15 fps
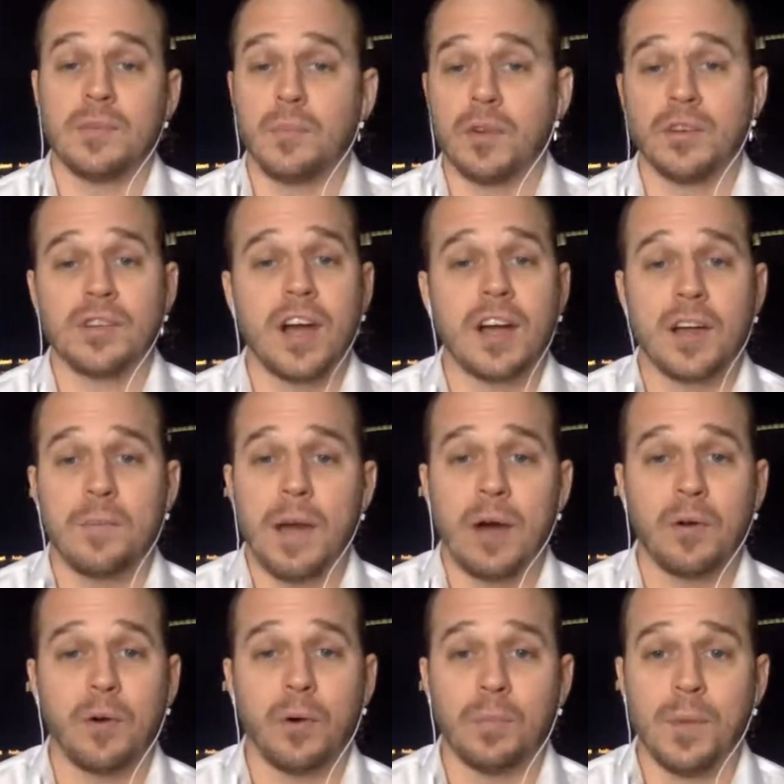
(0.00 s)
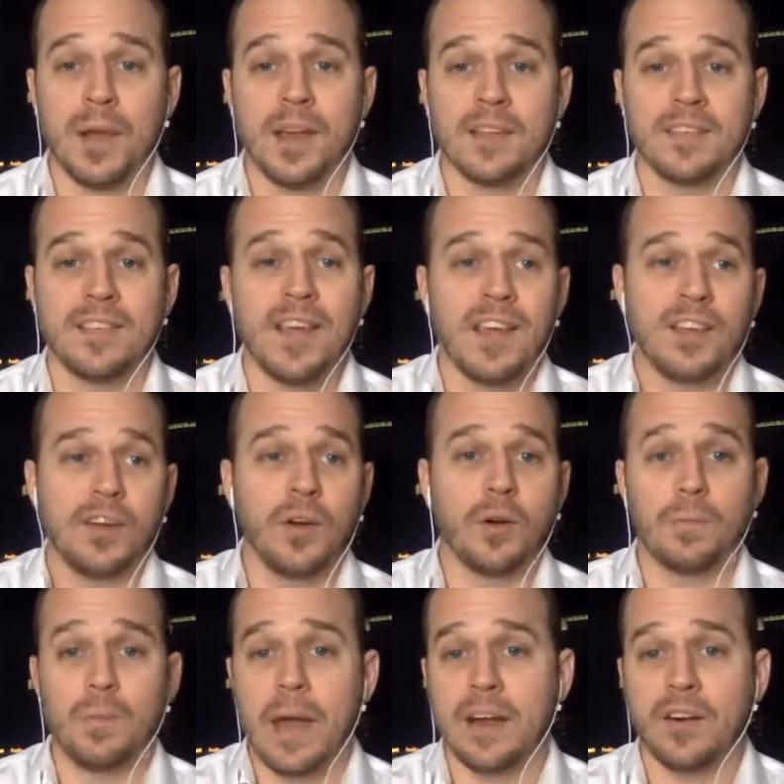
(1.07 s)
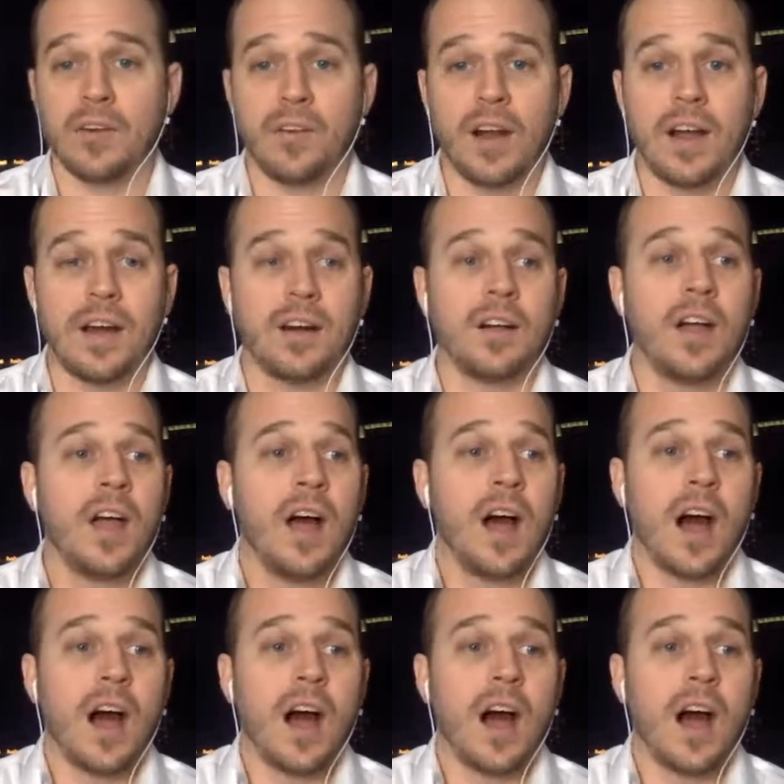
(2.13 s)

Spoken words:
And when you're talking about Ole Miss, Matt Corral,